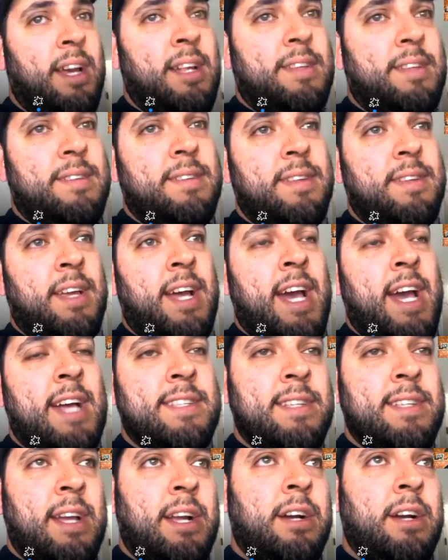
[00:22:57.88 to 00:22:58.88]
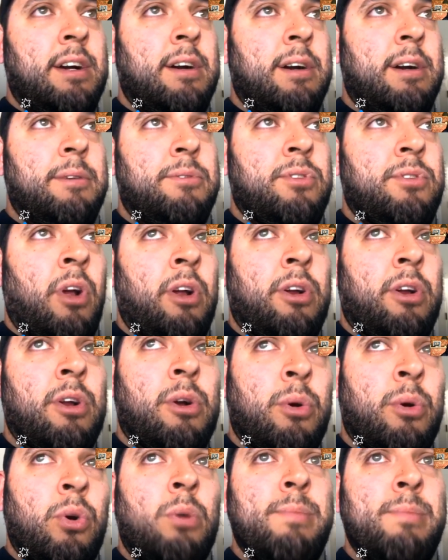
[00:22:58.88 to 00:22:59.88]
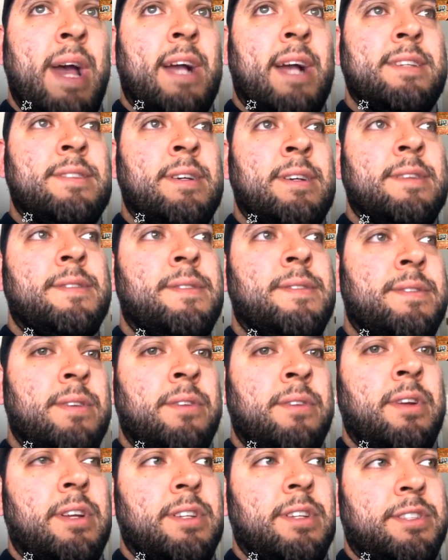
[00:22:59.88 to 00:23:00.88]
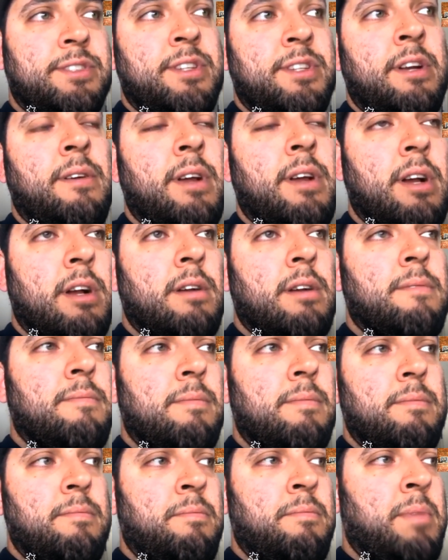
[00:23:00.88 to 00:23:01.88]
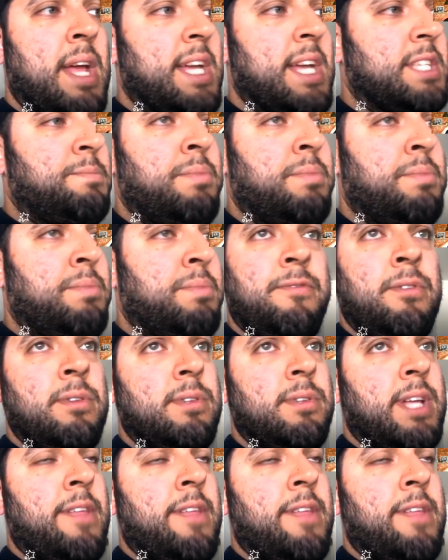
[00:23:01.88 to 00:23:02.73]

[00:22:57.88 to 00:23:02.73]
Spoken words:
It has like a darker chrome accents on the exterior. Nice, beautiful